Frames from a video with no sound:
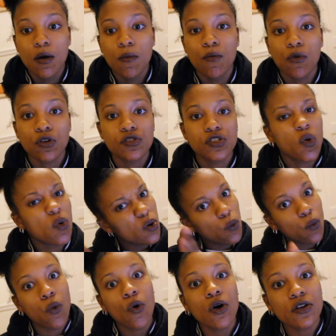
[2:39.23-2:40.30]
more so
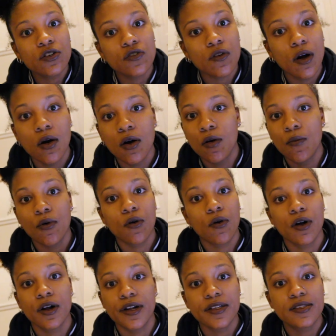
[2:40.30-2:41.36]
in wardrobe
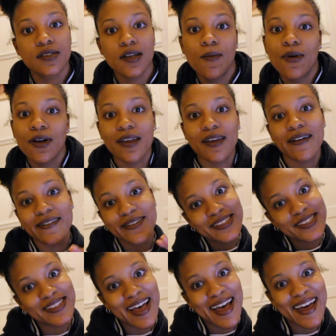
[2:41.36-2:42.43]
or did someone get on
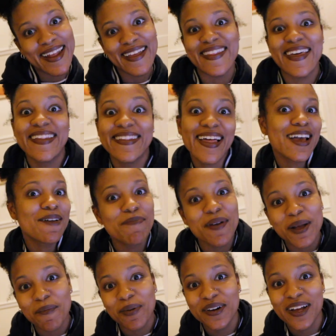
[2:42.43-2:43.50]
set and they like
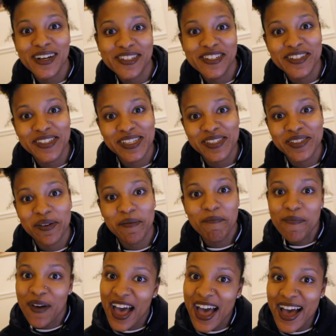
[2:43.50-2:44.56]
being production
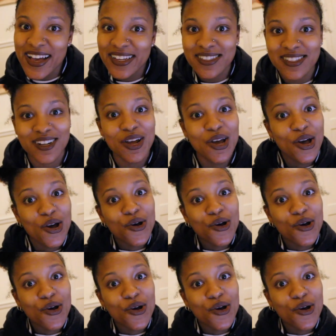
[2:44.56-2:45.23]
assistant best and